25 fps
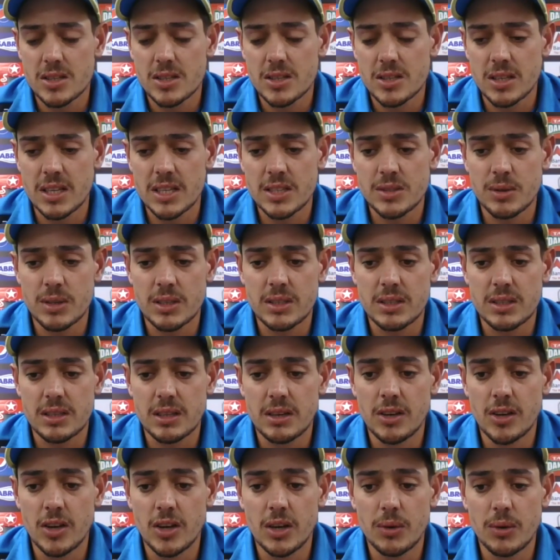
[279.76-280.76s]
that's what the
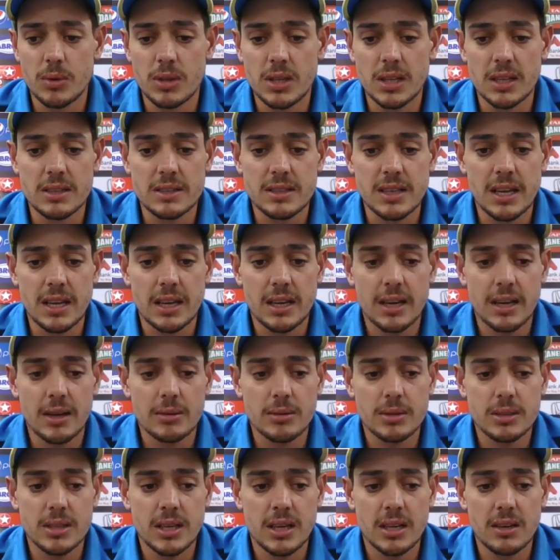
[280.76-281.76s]
learning we did take
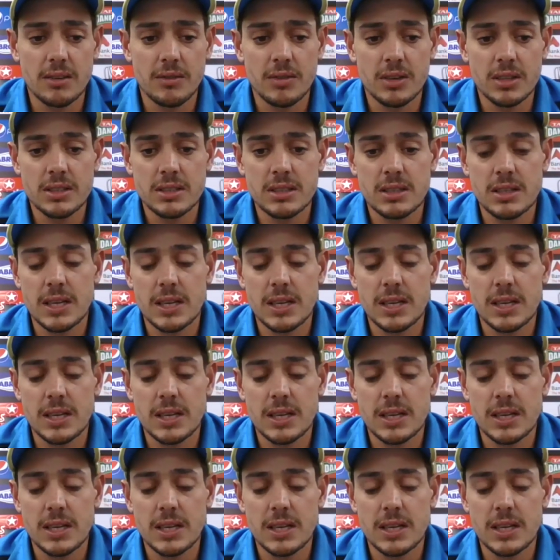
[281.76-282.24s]
out of it.